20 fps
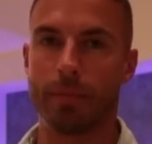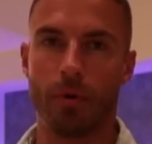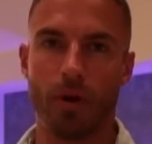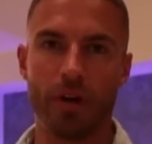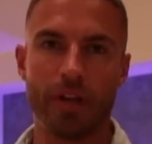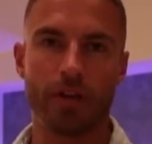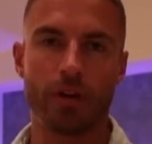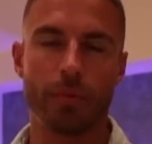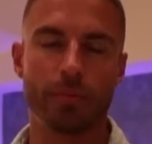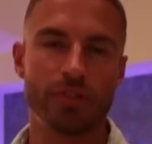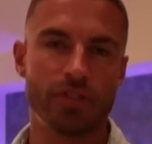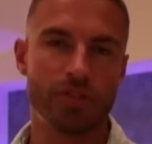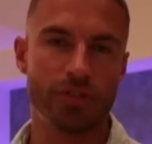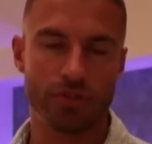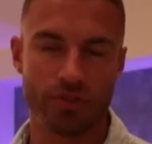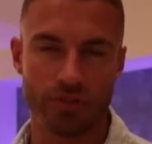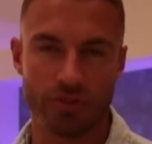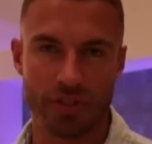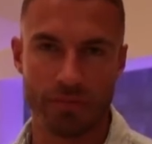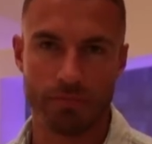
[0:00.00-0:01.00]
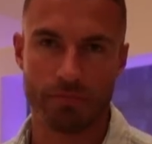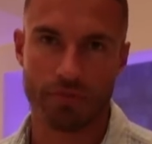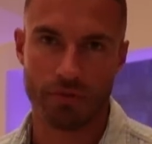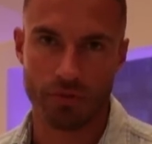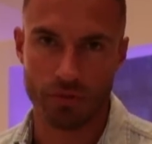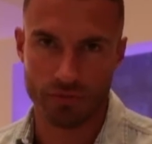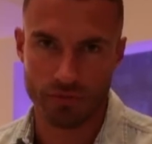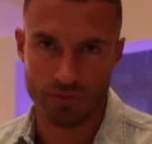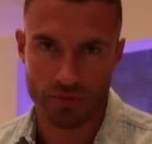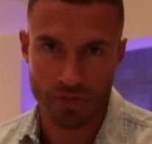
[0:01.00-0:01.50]
your body composition just
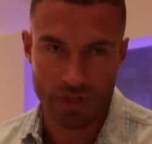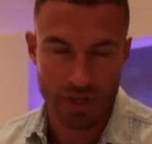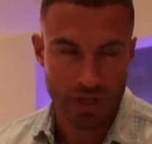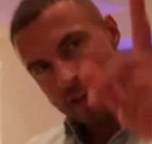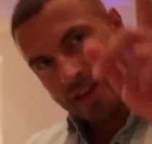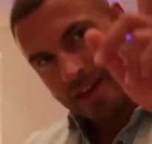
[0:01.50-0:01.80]
improves.